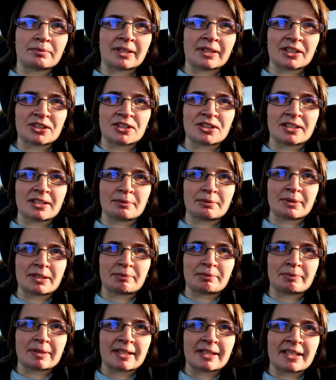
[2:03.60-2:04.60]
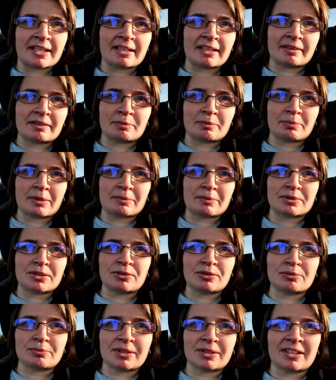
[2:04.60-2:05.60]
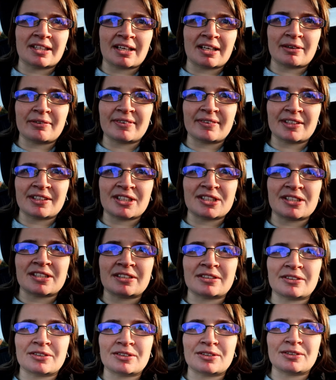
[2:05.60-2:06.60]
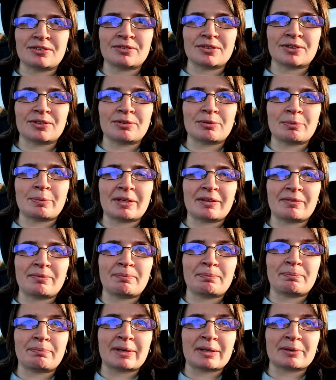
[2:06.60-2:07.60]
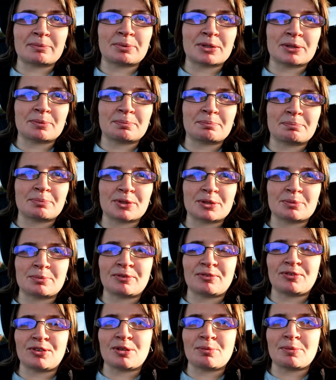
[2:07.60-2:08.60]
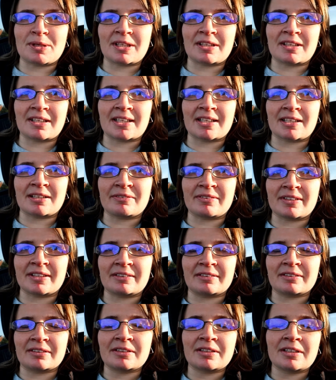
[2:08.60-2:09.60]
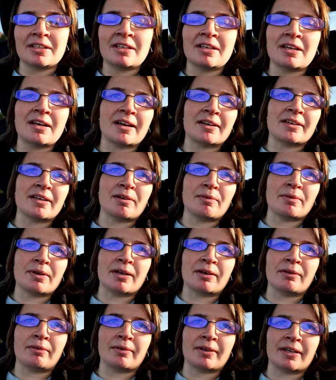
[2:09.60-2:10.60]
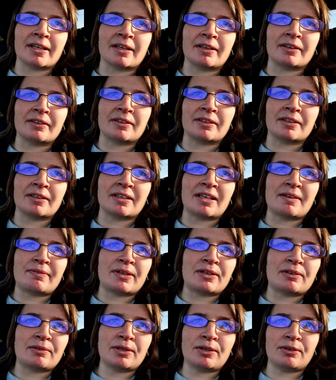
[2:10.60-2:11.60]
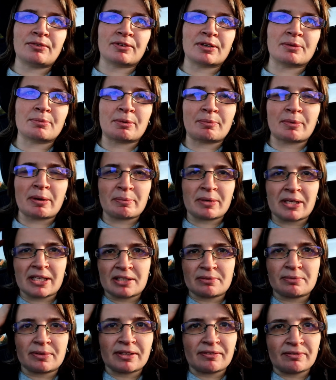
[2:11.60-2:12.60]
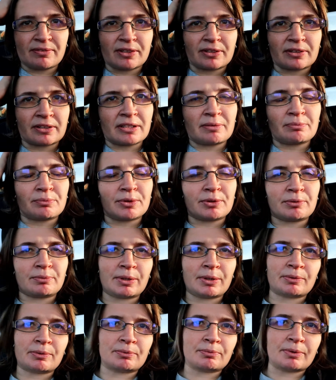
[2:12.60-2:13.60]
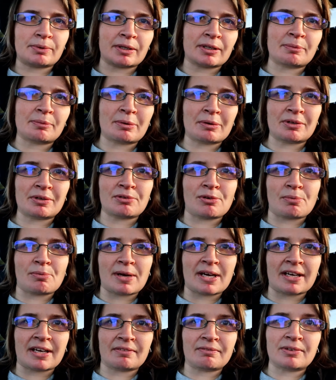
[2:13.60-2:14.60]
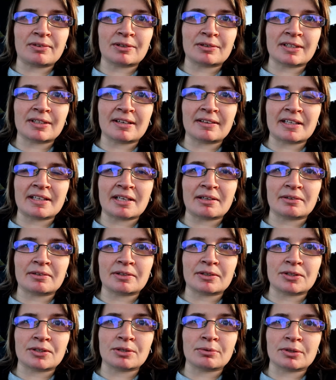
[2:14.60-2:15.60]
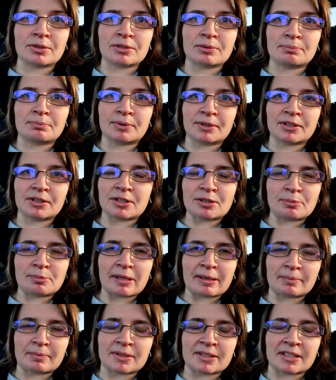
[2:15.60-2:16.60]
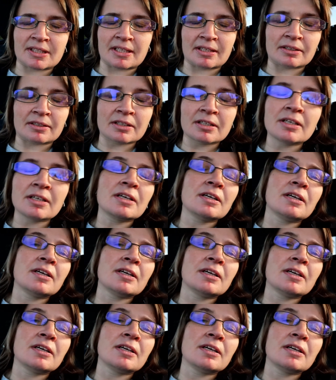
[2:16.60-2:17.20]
next year when we're there to perhaps do some like caravan dishes and stuff and do a bit of possible filming in the caravan. I don't know. And if you do follow my Mommy Needs Wine vlog, then we'll probably do a weekend vlog down there too at some point, so you'll be able to see it.